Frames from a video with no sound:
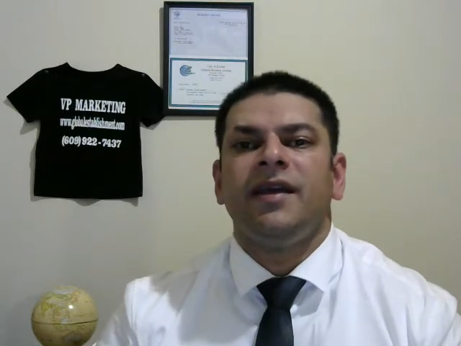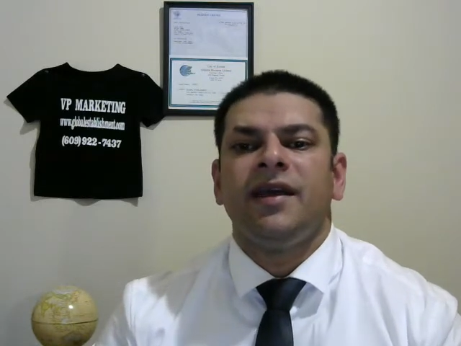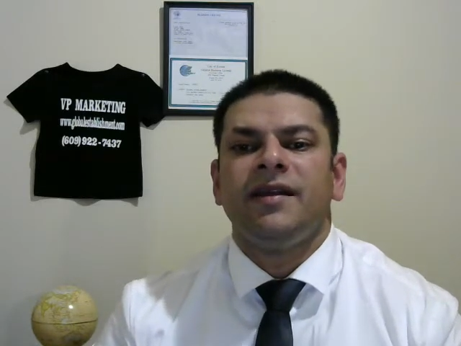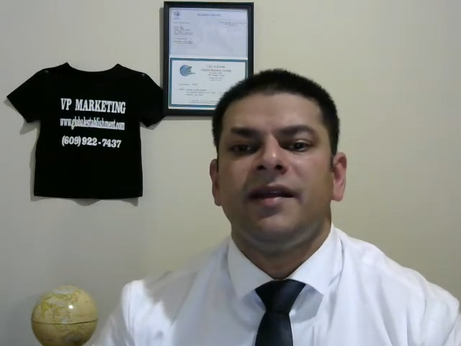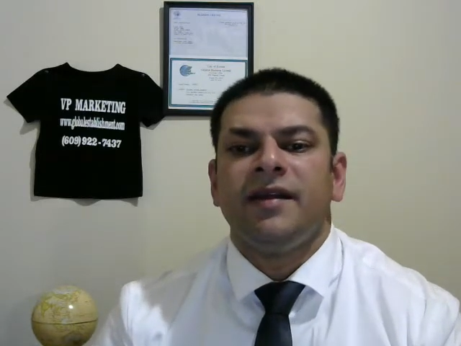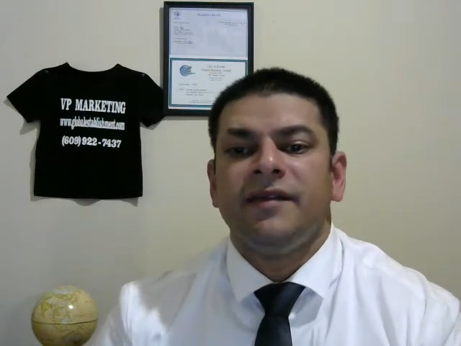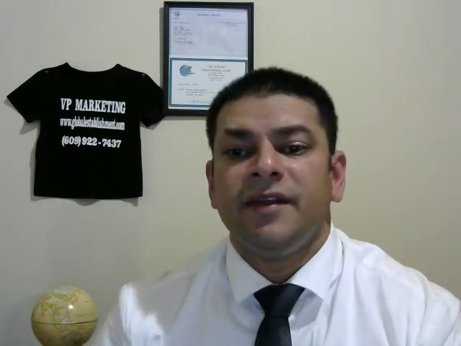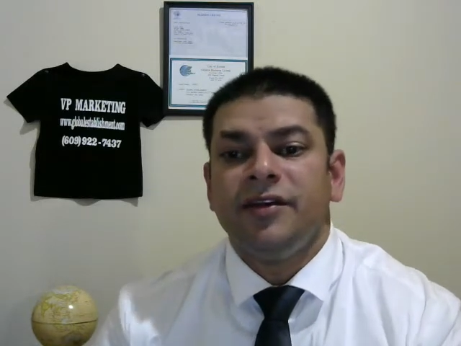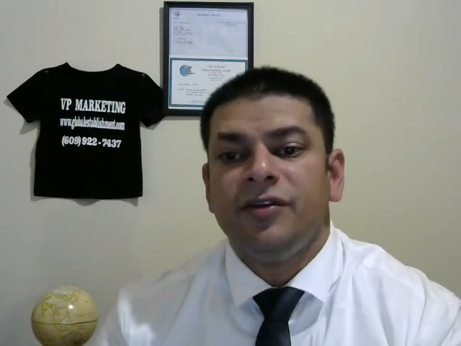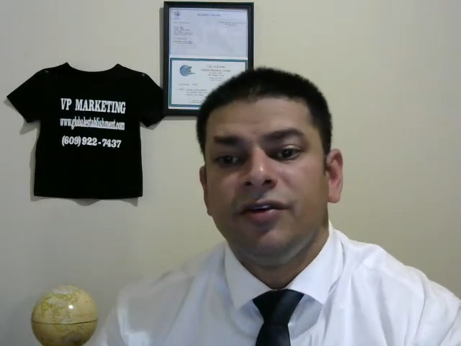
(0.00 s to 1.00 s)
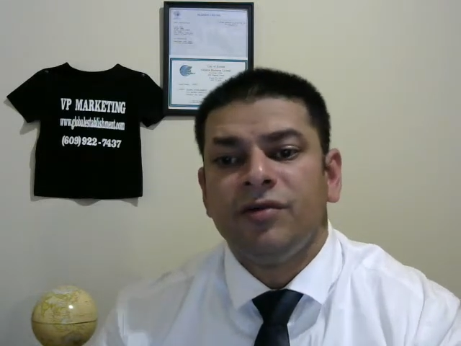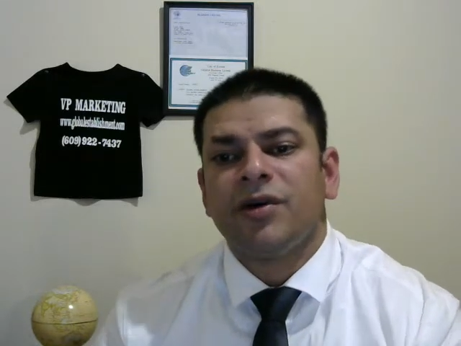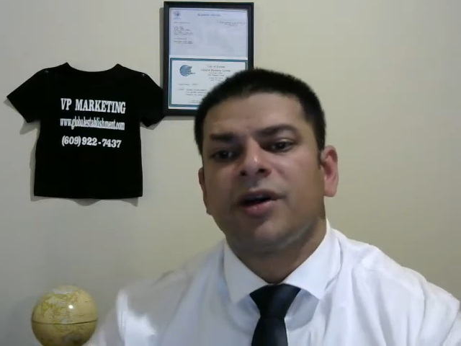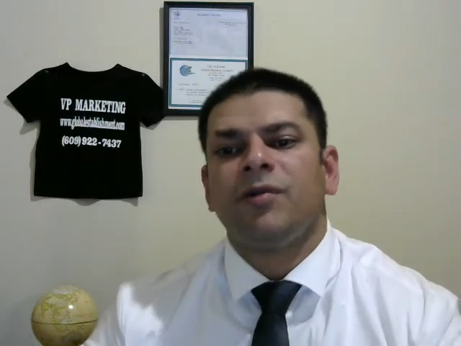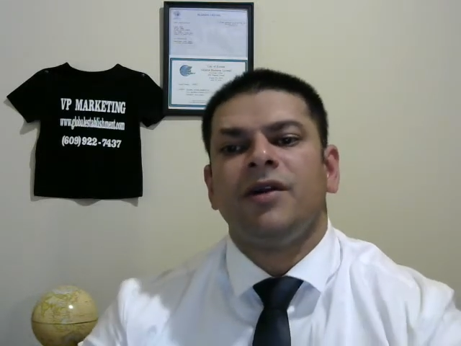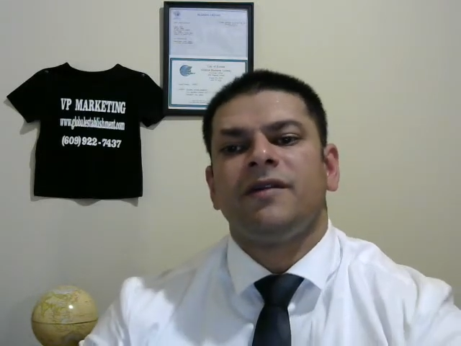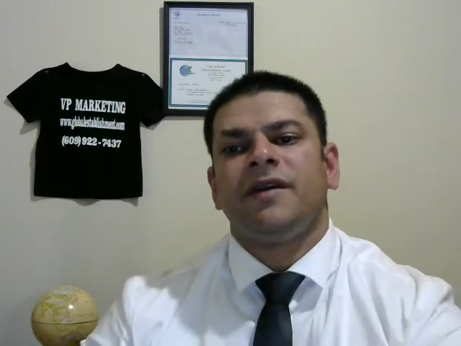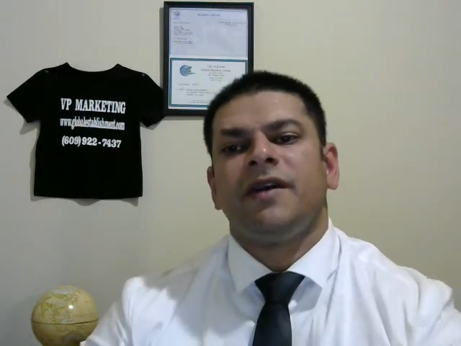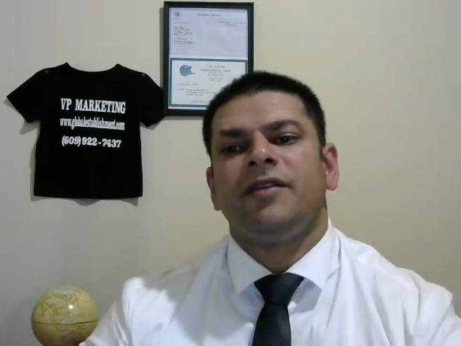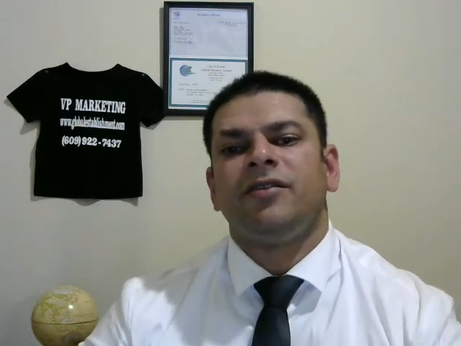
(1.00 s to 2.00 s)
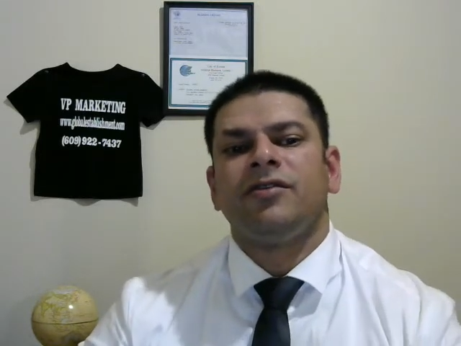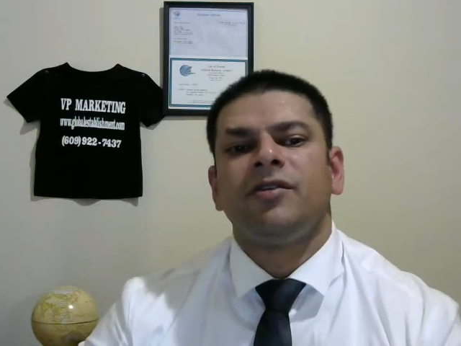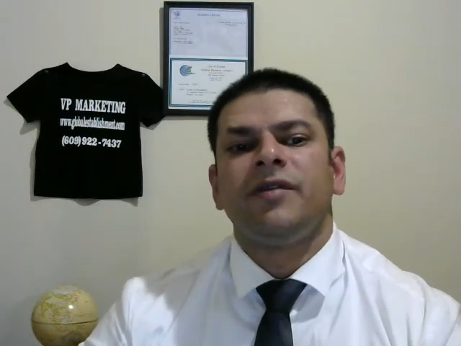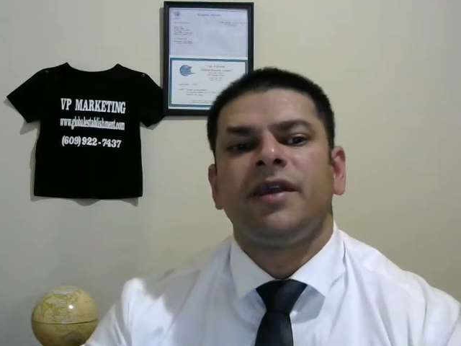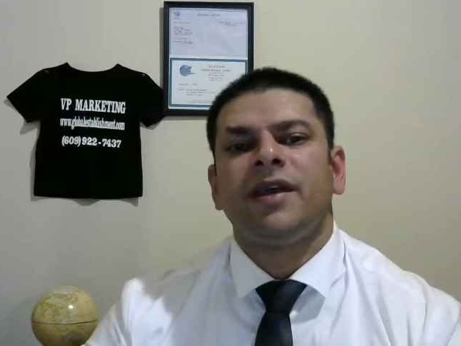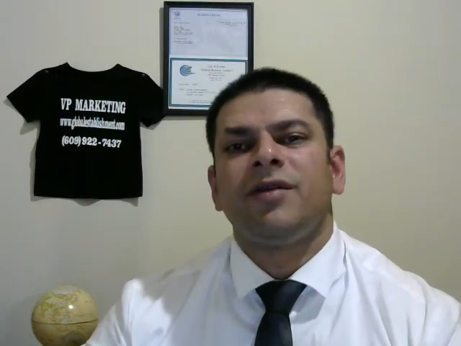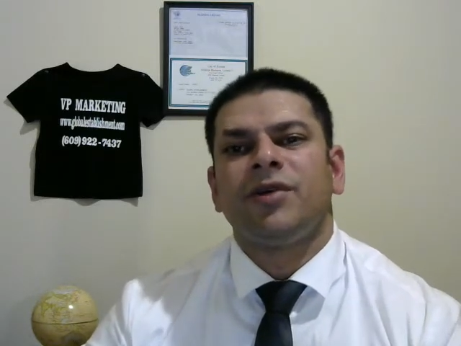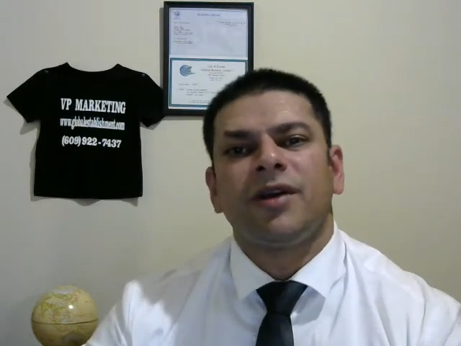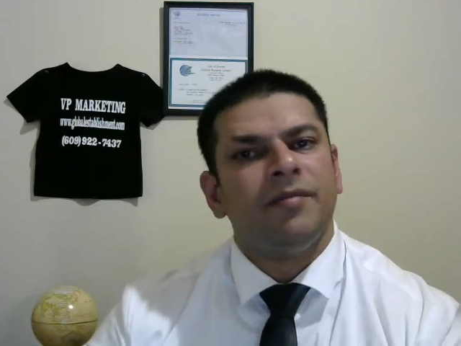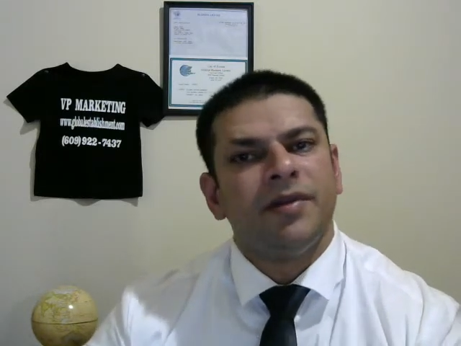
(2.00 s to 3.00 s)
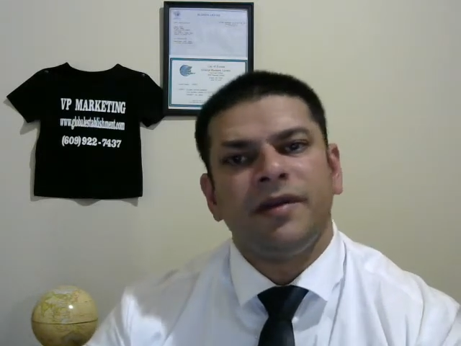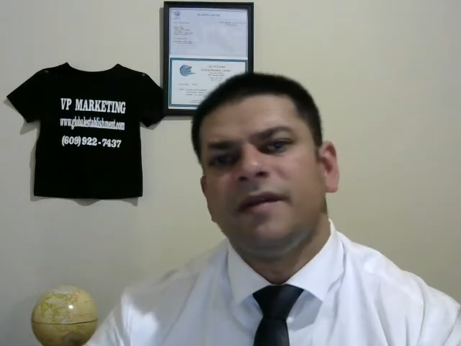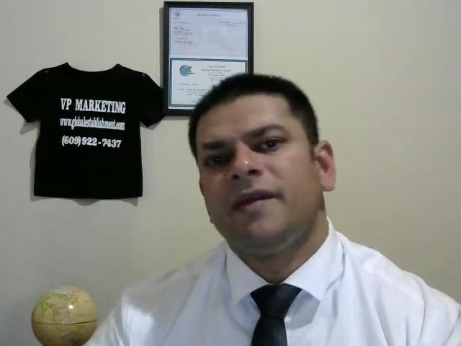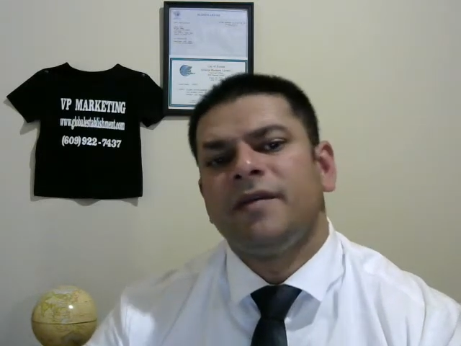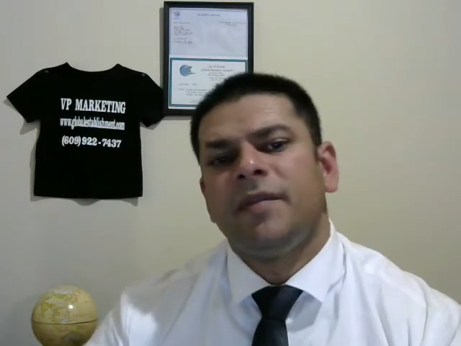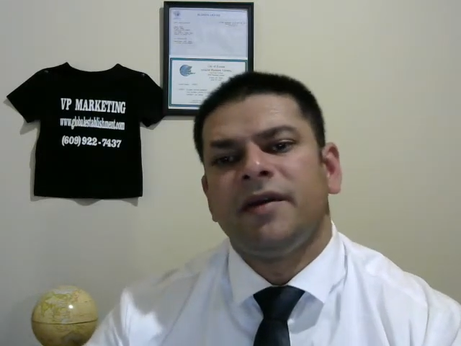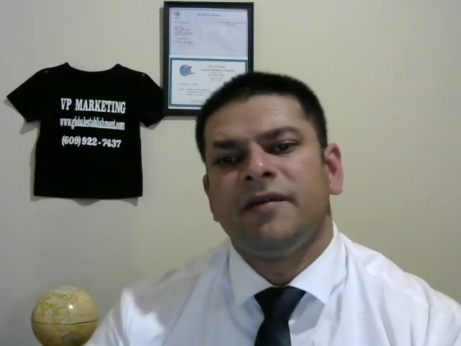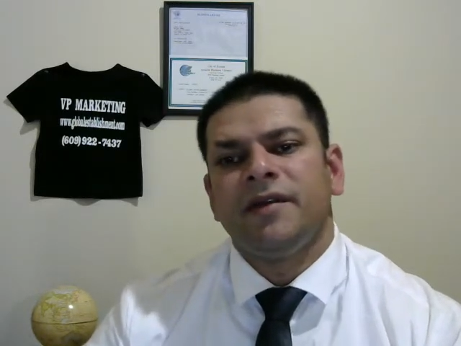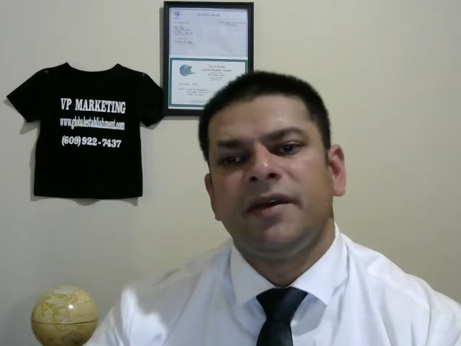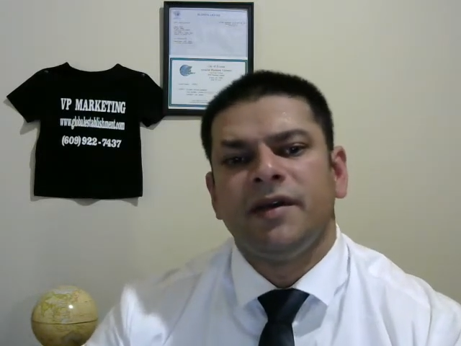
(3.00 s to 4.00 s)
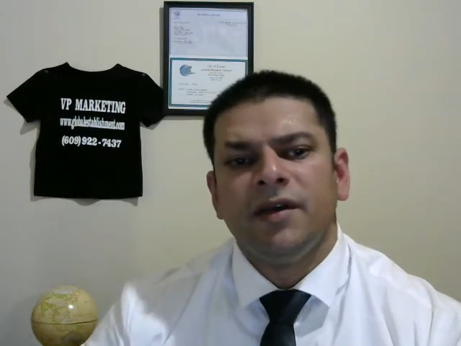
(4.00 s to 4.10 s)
and they do work well together, although they can work completely independently.